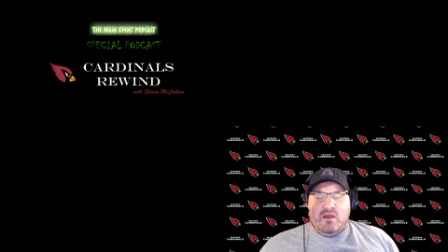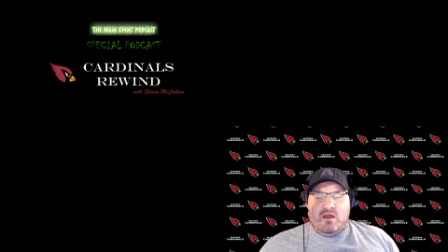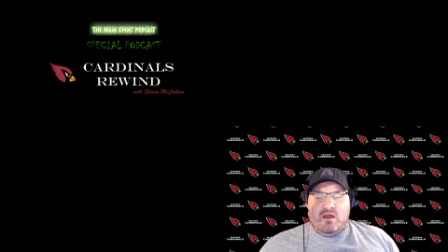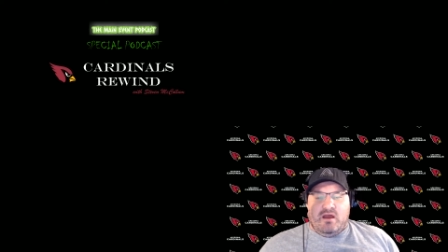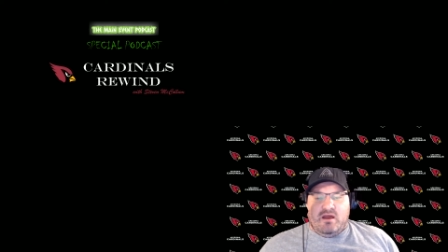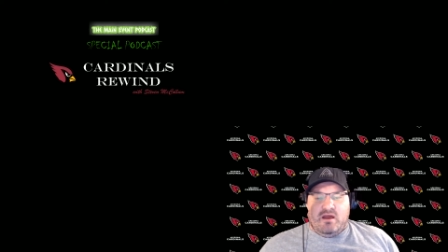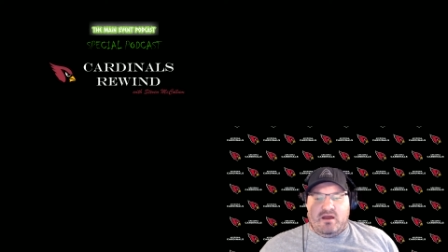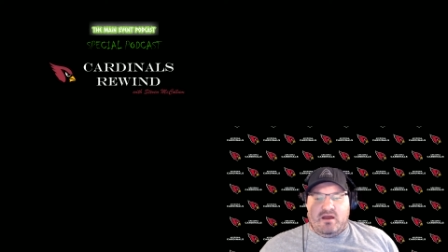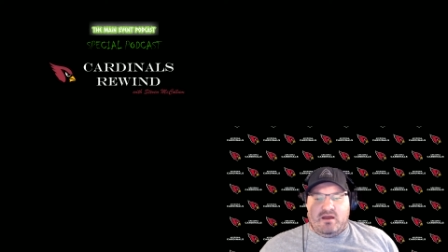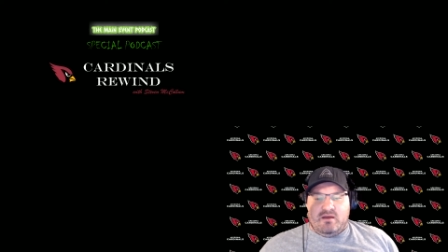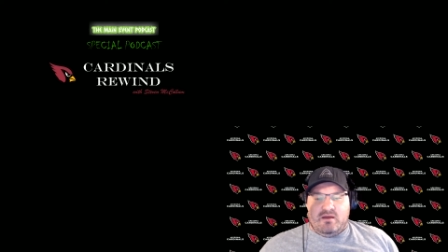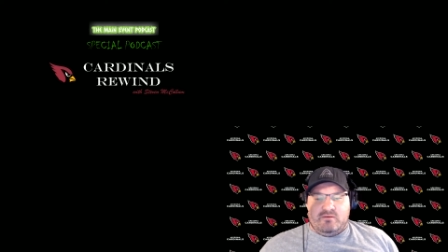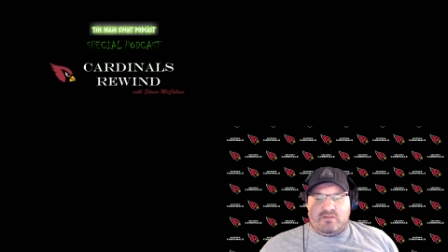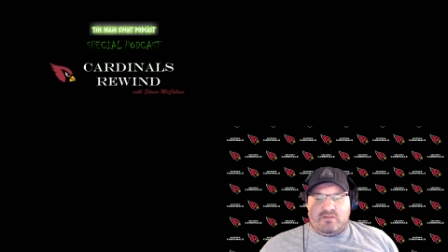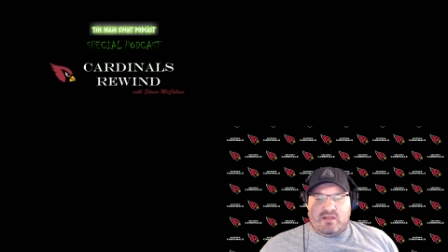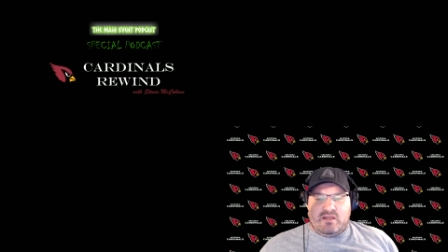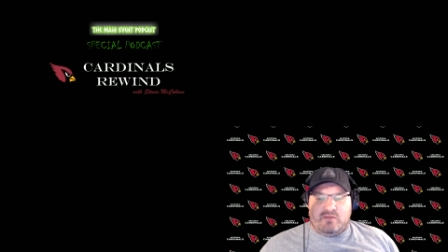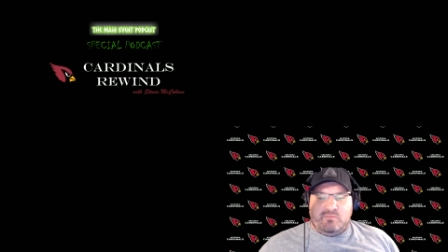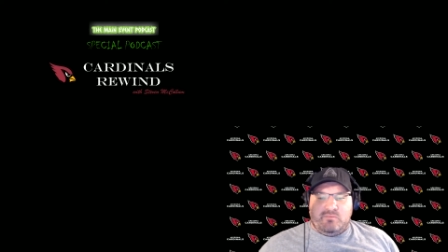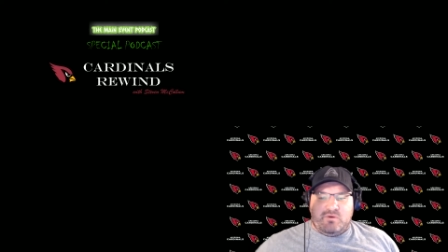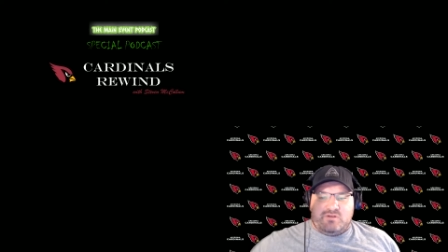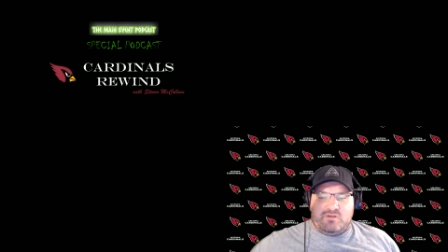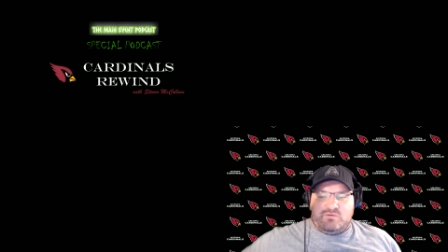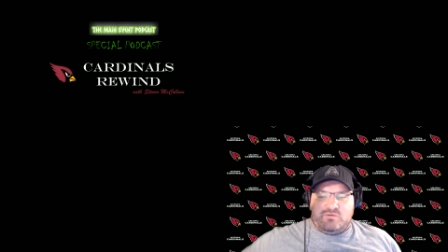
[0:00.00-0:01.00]
Uh, Teddy
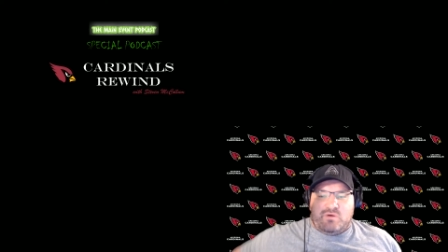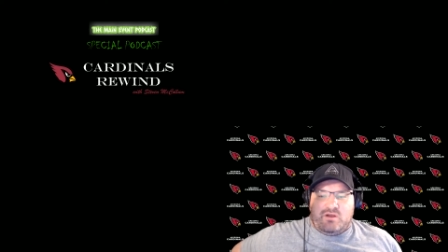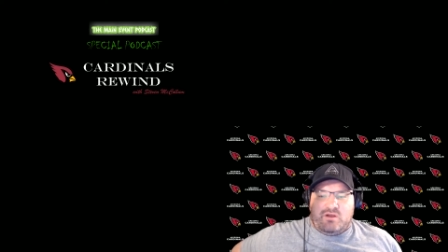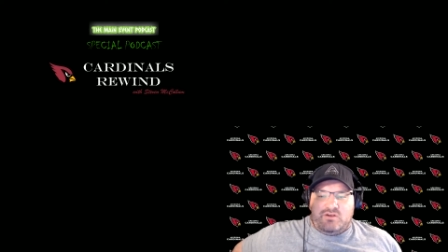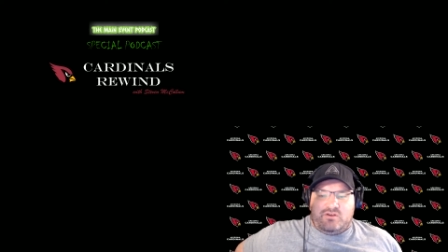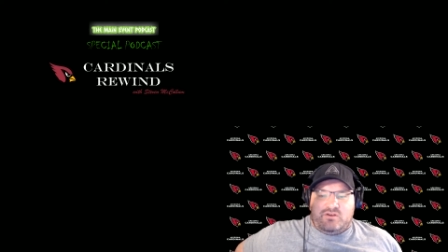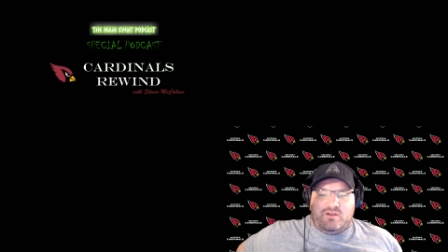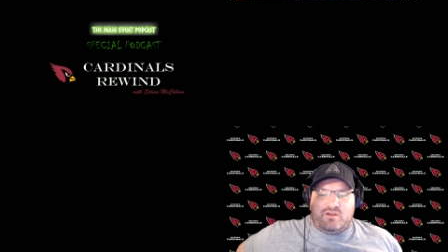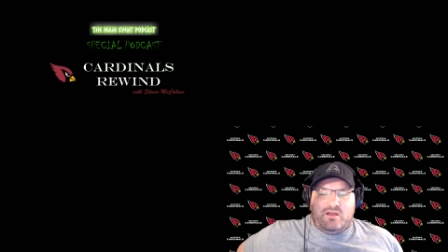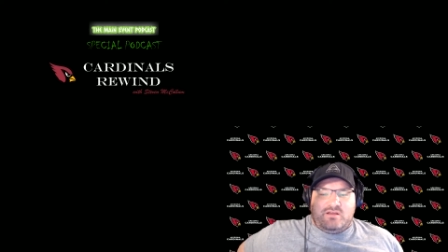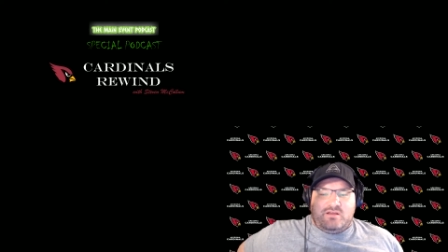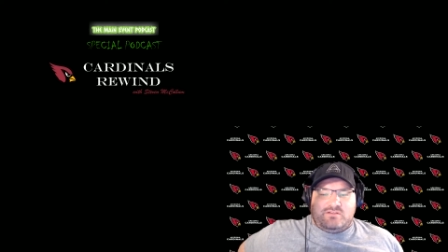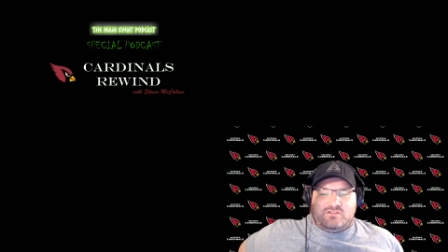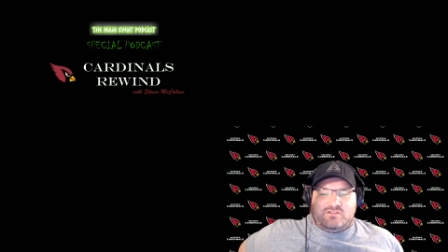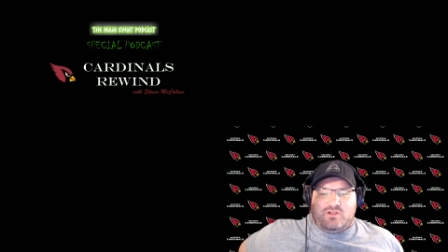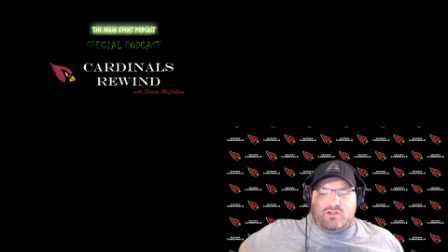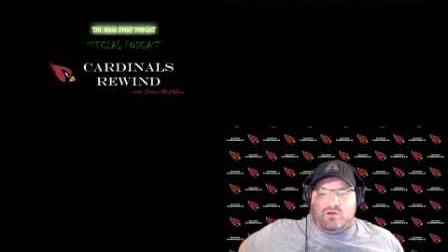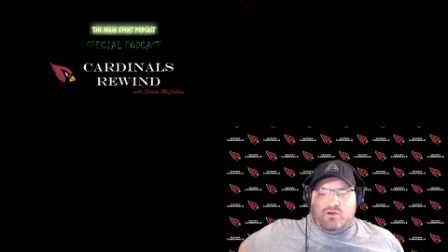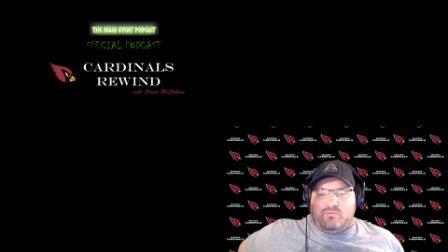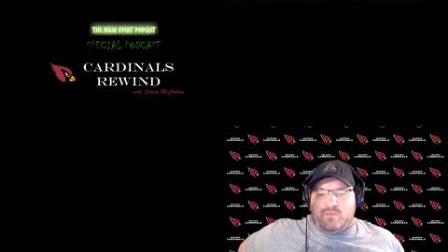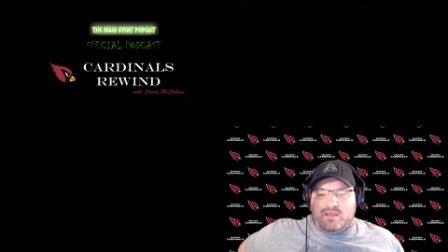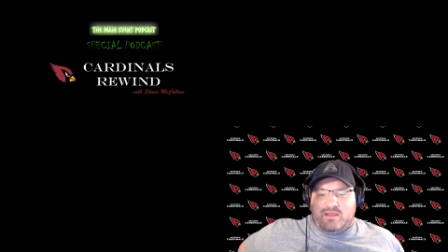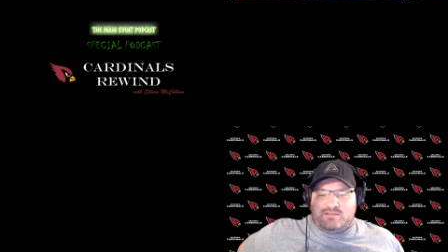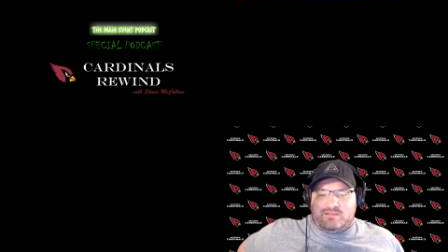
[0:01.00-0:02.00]
Bridgewater does.
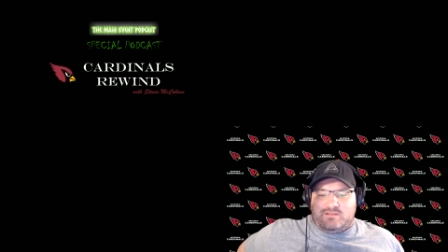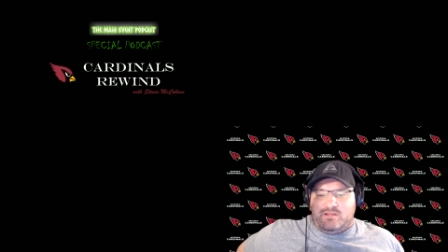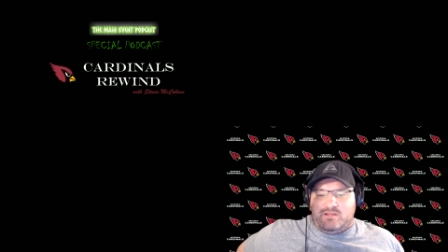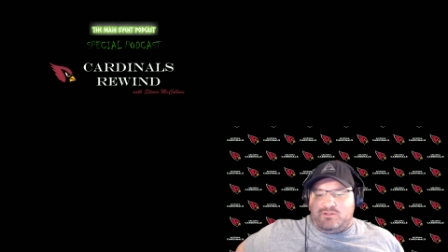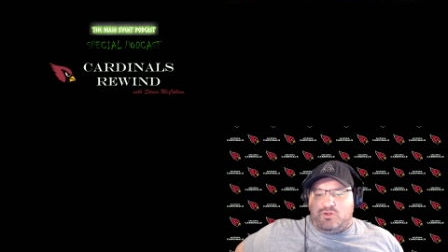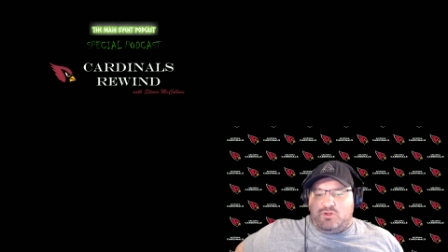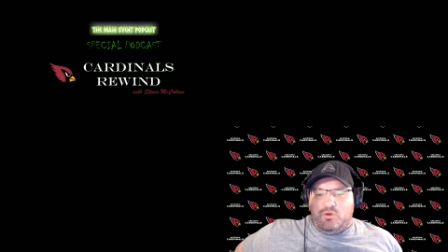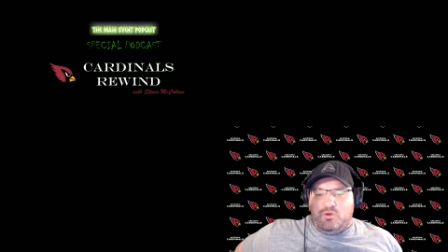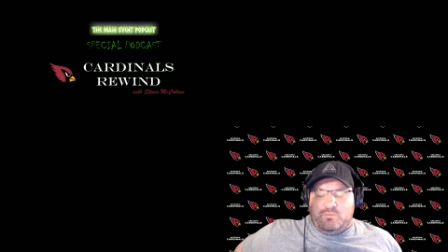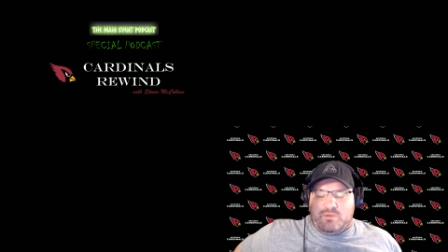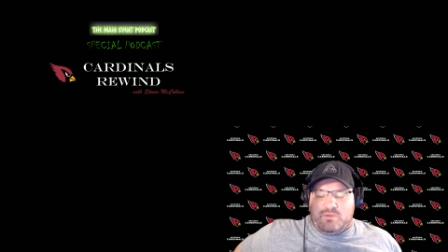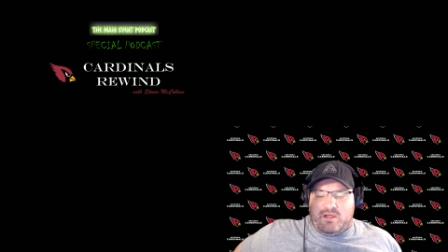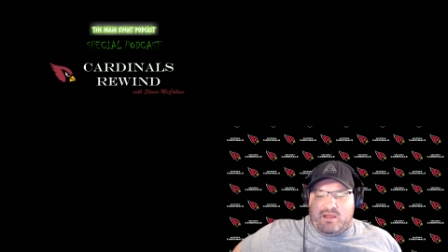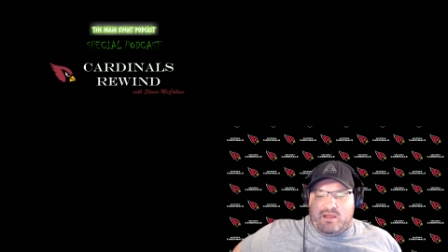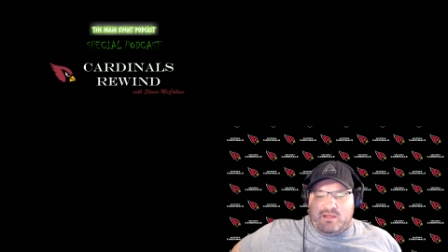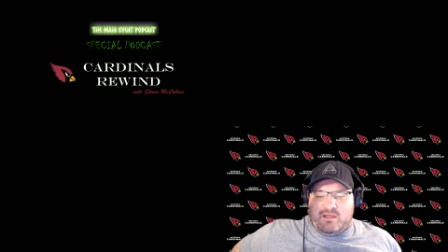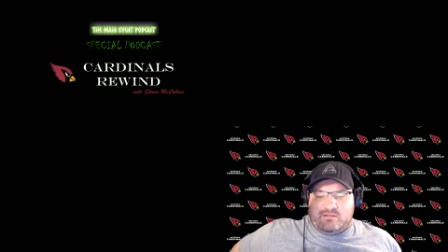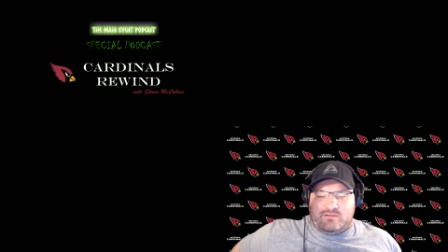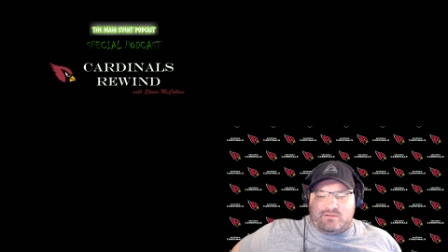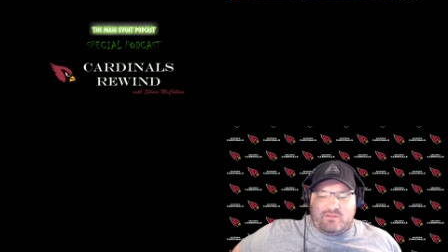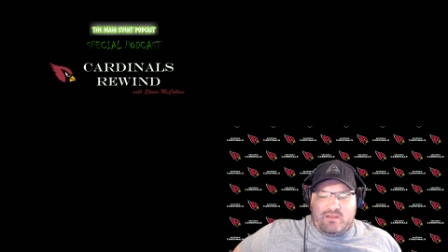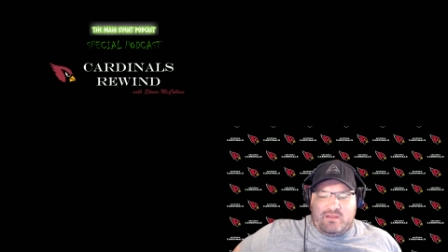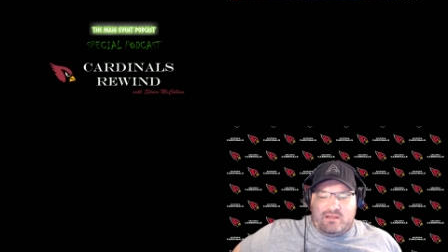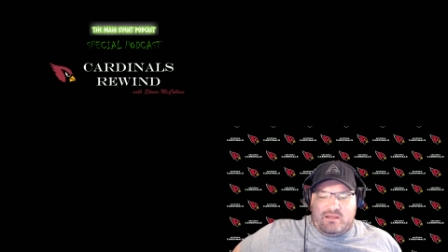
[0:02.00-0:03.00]
So basically two
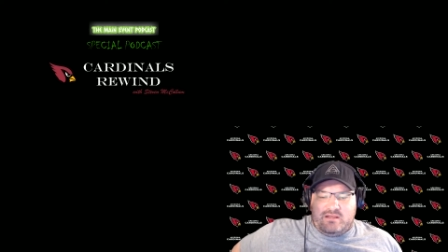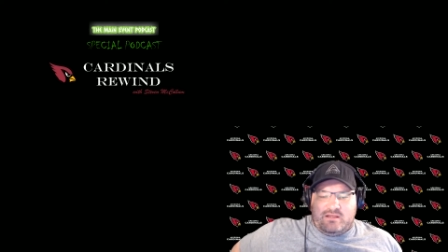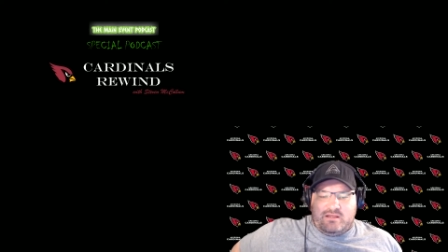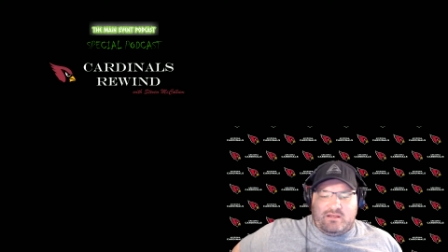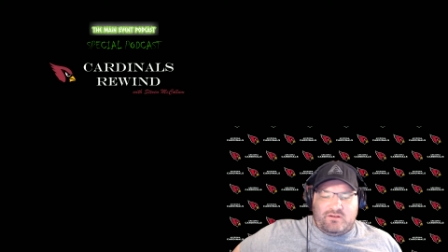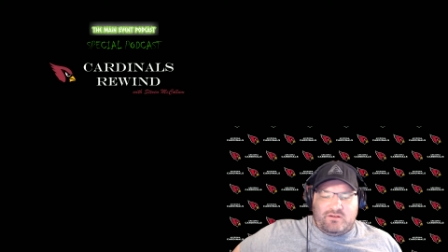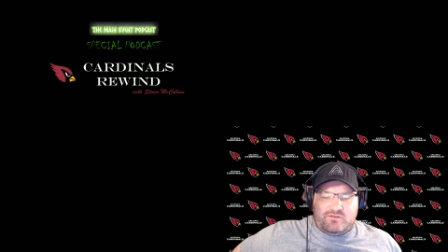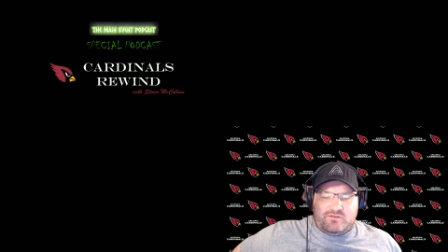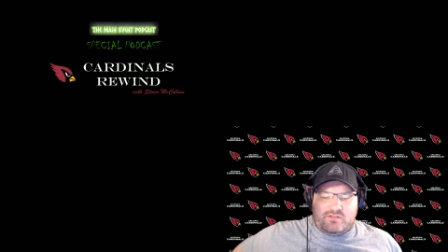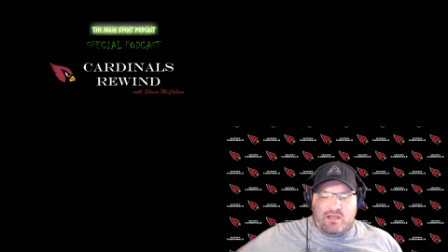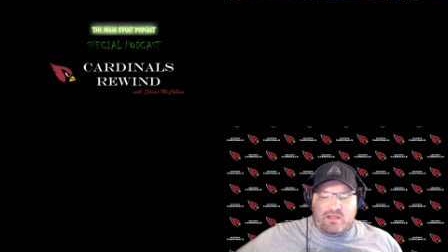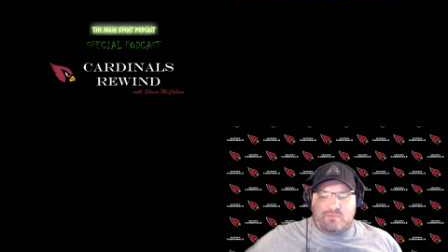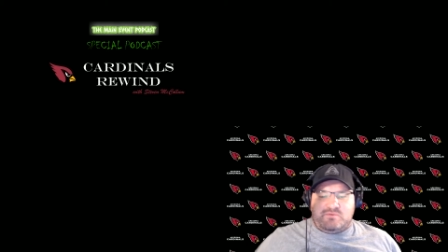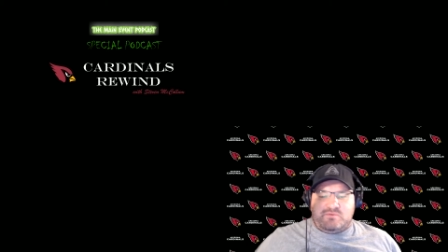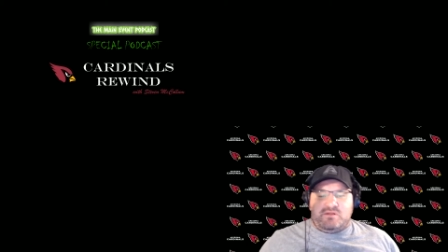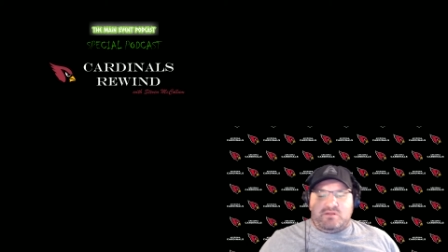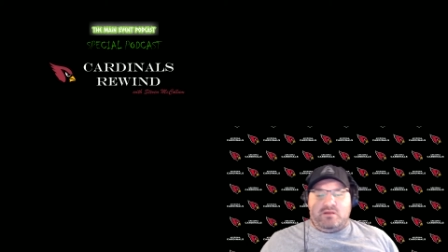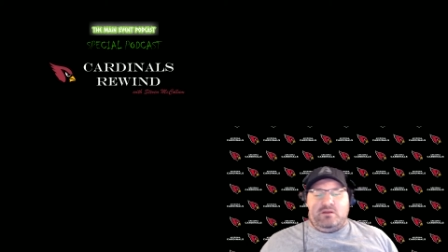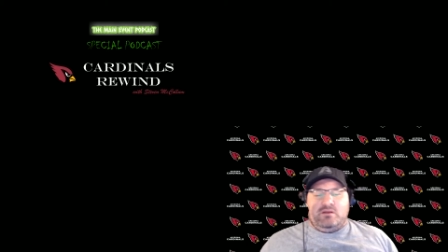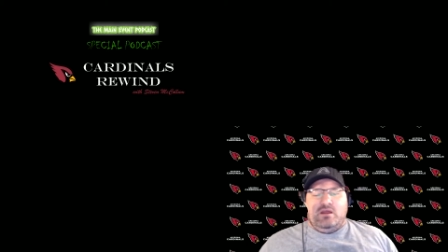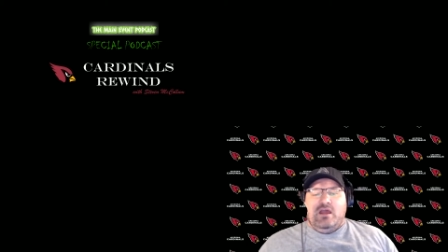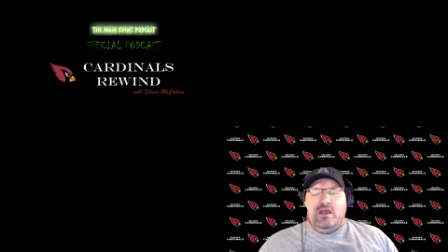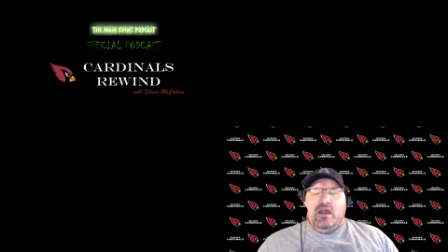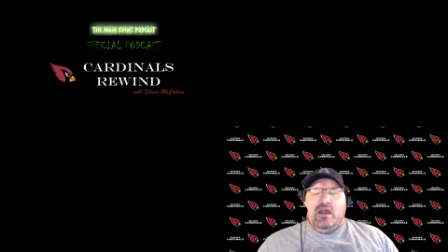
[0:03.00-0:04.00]
plays and then an
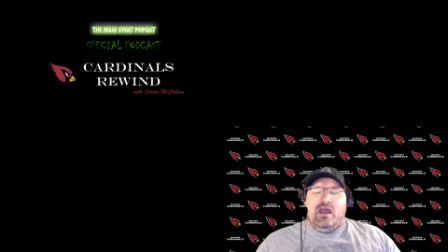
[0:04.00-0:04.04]
interception.